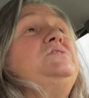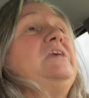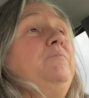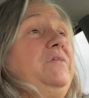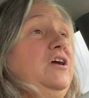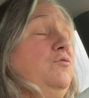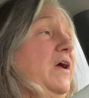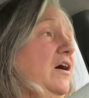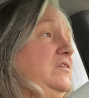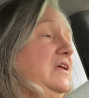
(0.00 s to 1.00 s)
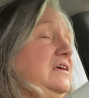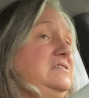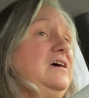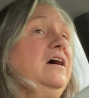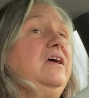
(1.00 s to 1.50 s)
something around it and
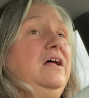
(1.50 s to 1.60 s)
tuck it